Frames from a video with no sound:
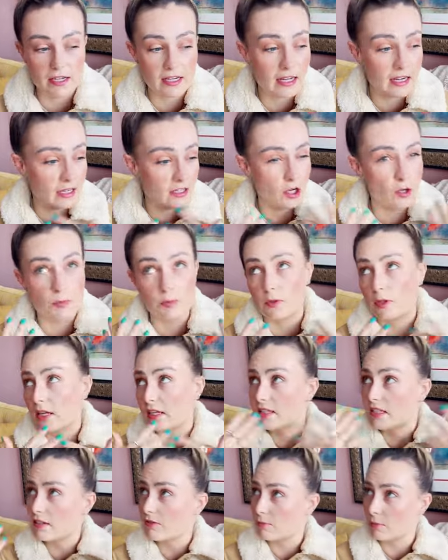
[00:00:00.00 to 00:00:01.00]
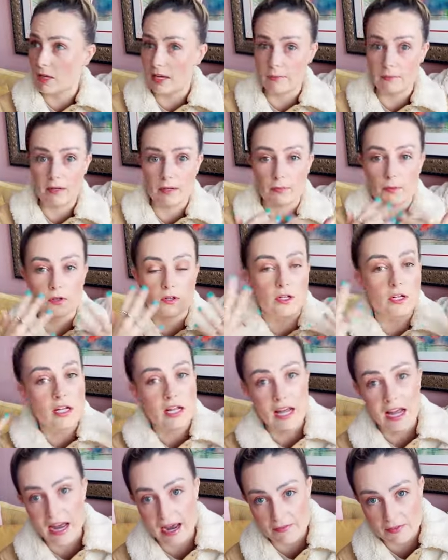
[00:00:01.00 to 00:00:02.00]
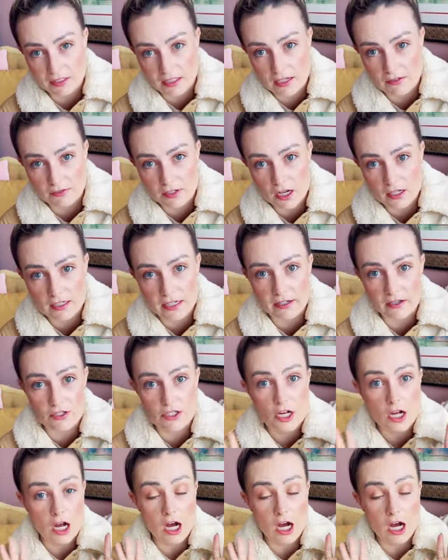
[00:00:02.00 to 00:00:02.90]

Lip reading: And I know plenty of blind people have and love long nails.